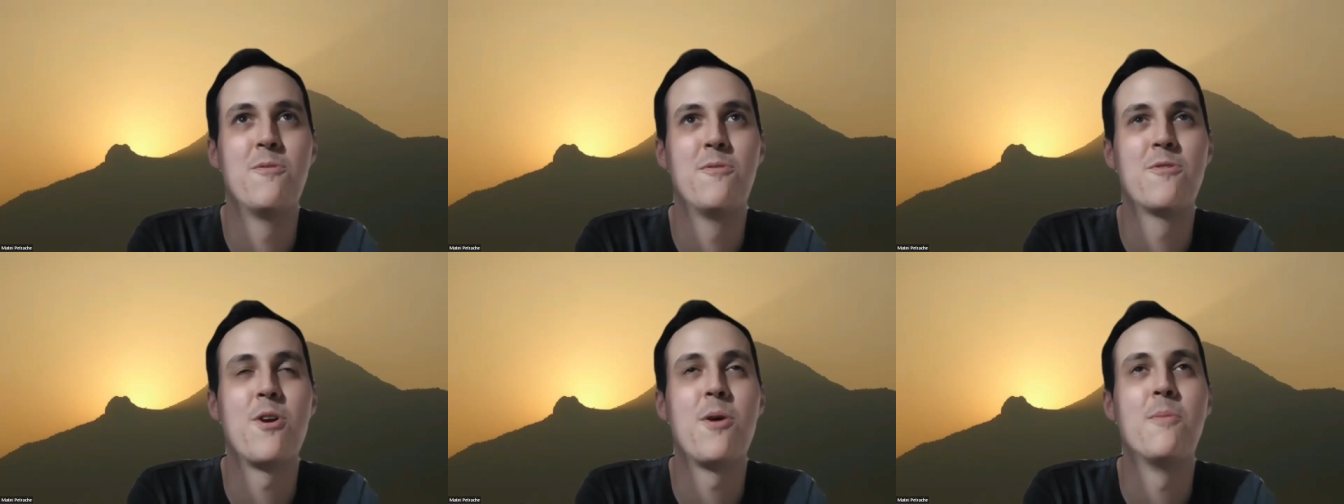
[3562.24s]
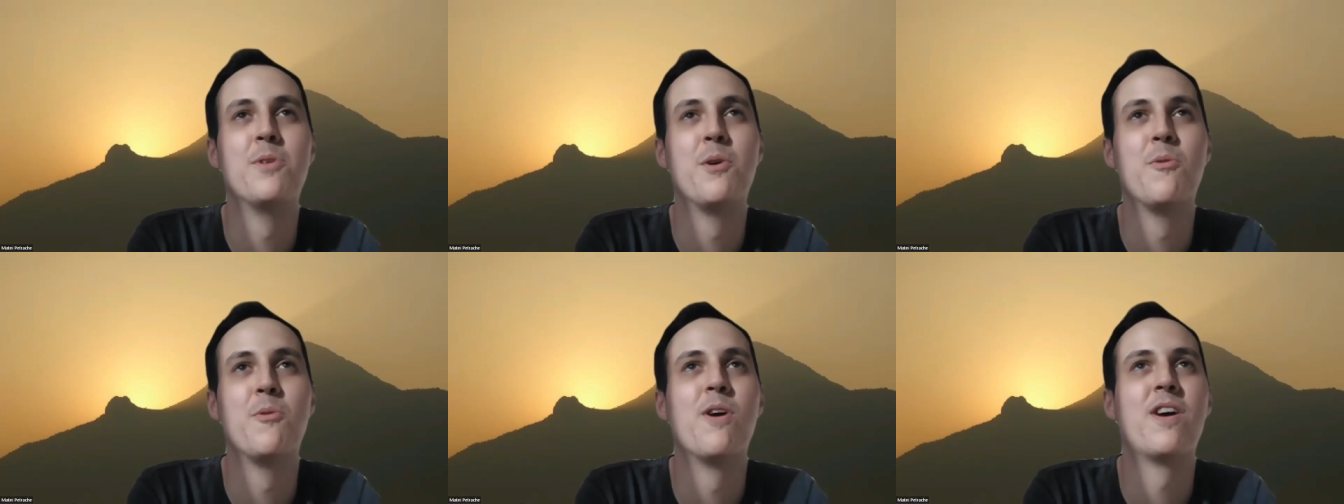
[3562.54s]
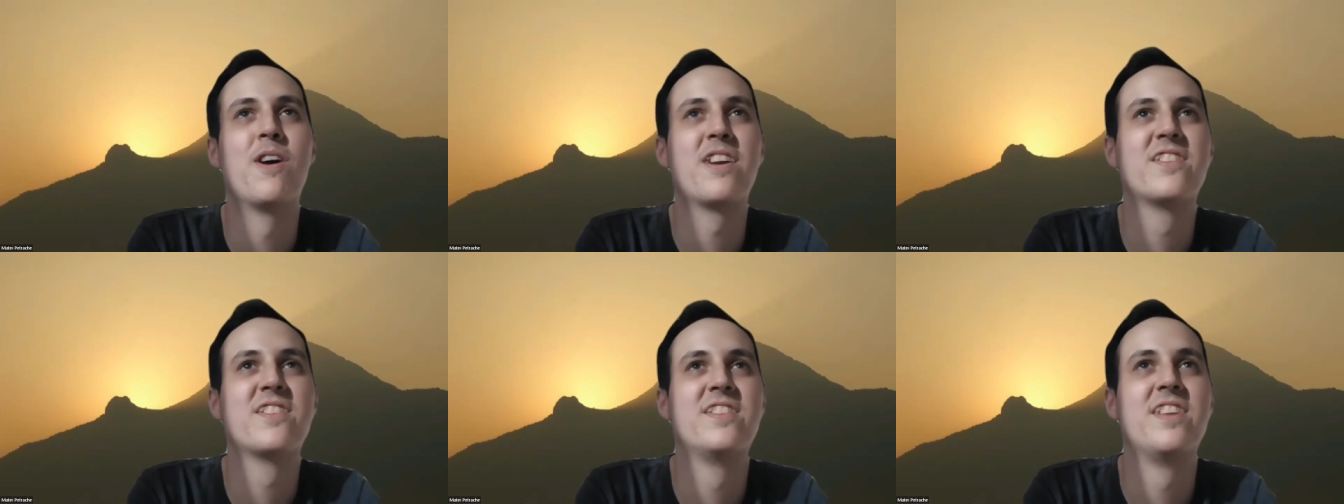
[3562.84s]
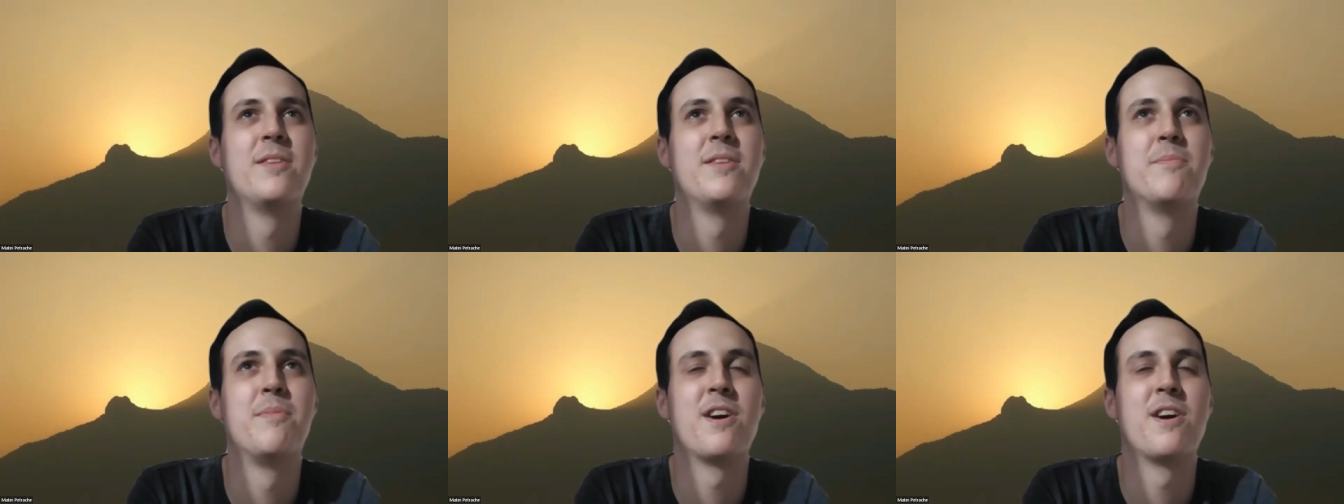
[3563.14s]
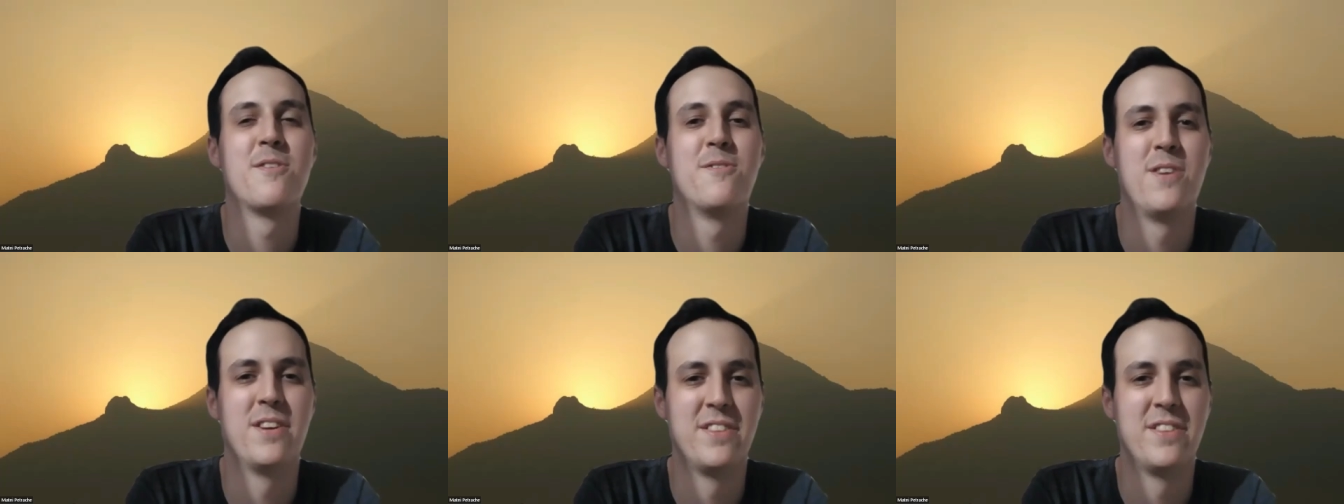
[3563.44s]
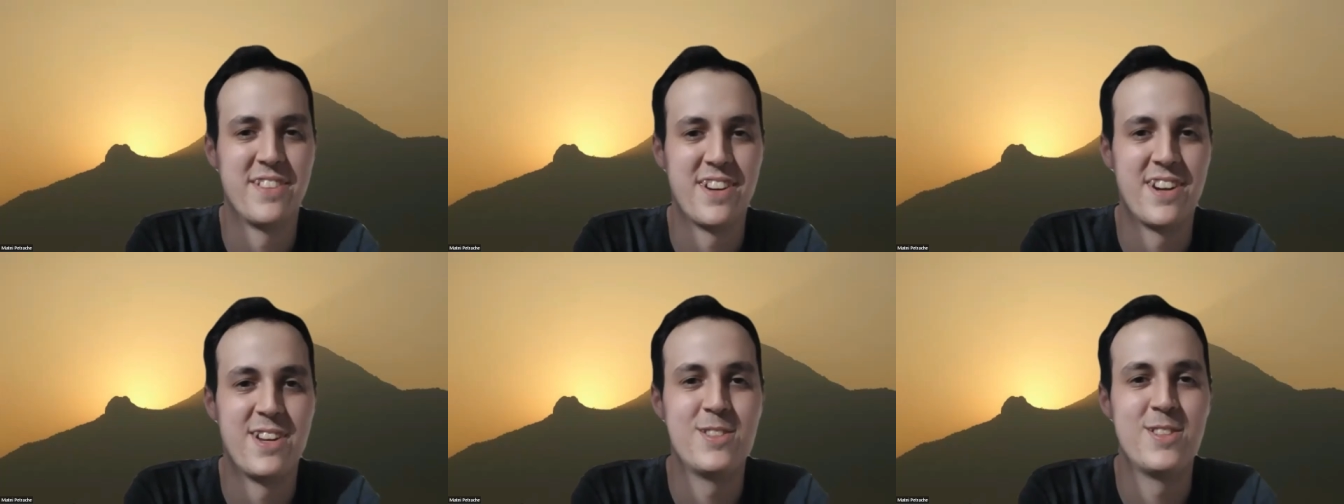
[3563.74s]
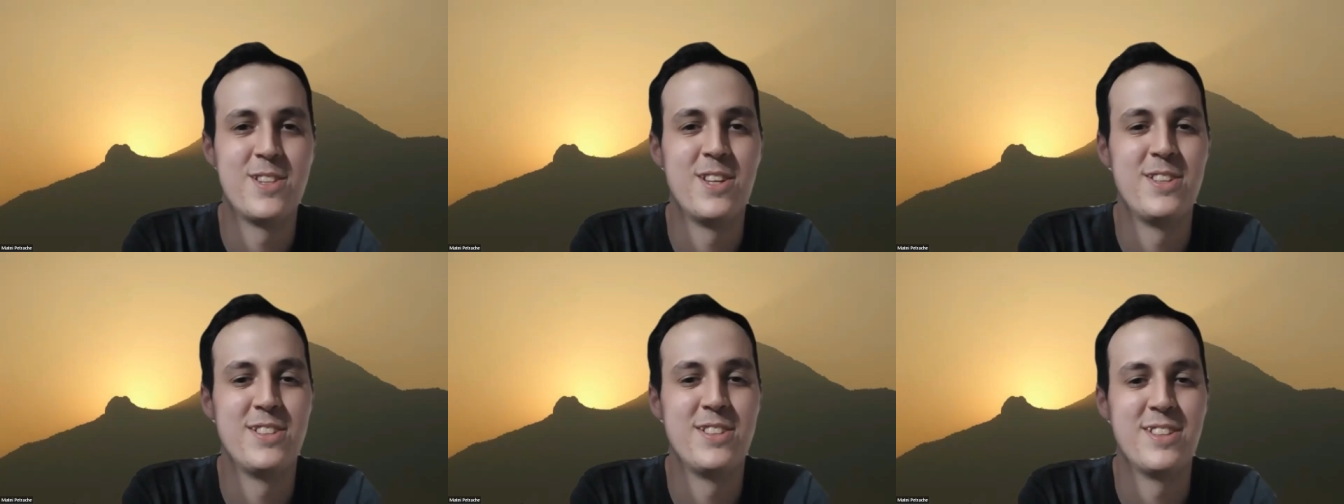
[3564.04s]
From the works that Bhagavan
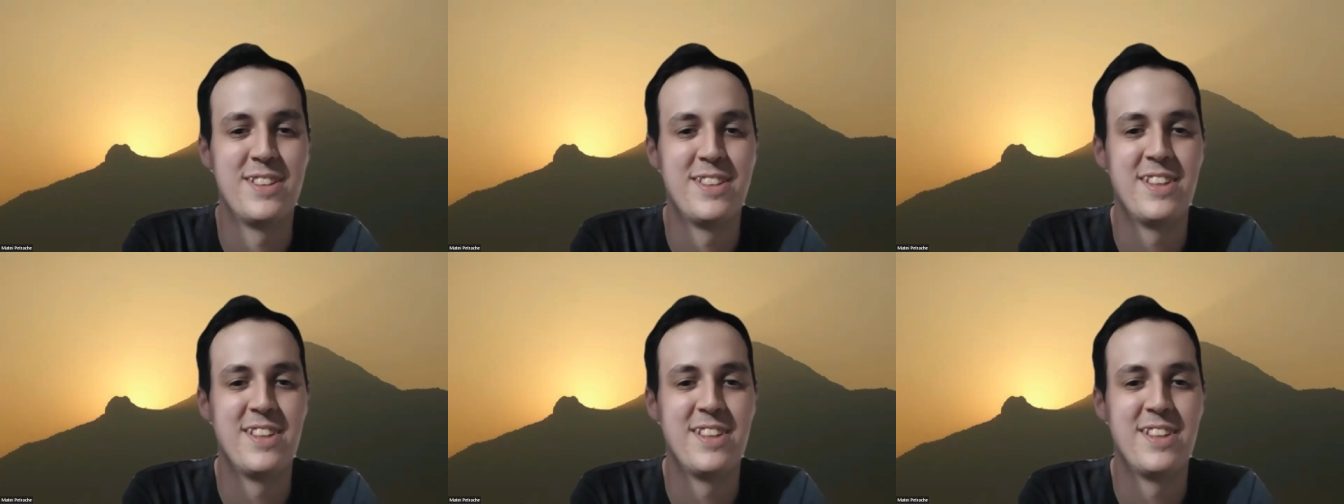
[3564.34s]
translated,